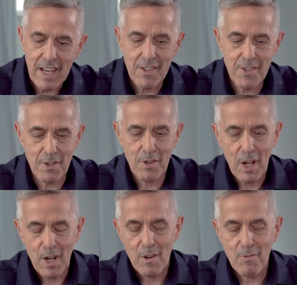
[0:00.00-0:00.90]
So
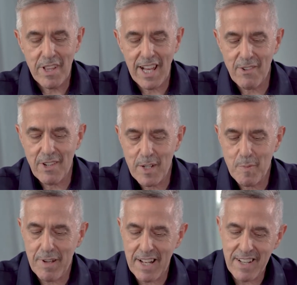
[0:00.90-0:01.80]
without
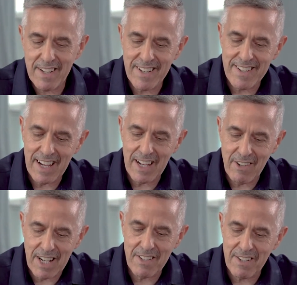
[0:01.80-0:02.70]
independent
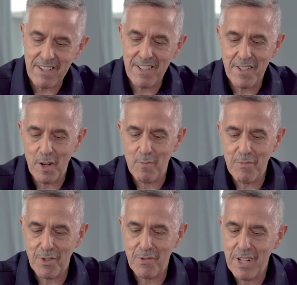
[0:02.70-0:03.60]
directors, there's not
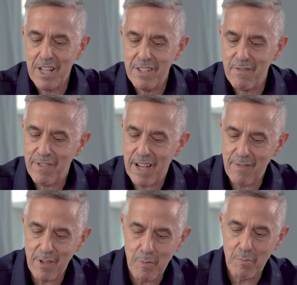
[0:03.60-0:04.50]
much reason for
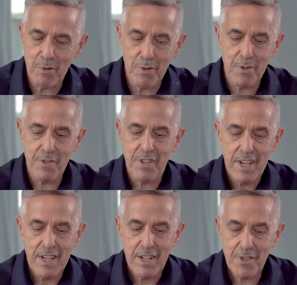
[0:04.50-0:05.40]
having board
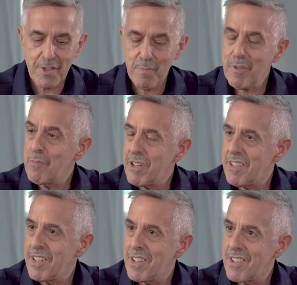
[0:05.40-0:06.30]

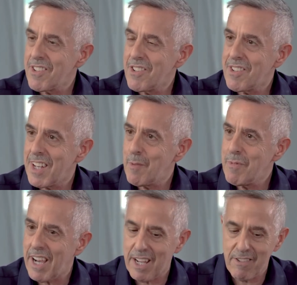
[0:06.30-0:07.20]
subcommittees, as the same
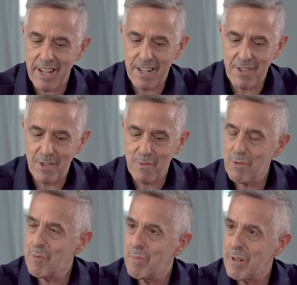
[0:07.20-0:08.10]
directors
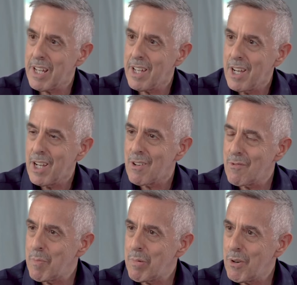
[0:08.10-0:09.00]
would be
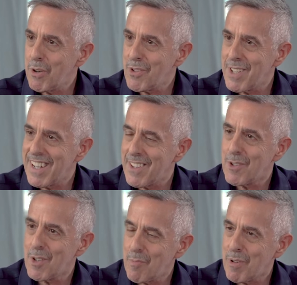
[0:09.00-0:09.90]
reporting at the
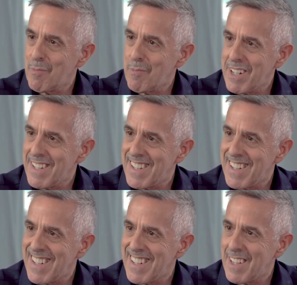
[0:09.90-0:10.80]

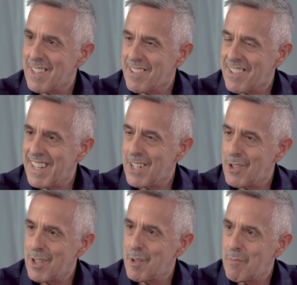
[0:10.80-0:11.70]
subcommittee and stage
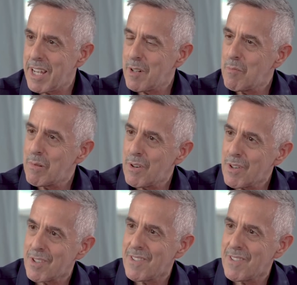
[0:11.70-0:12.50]
and the main board.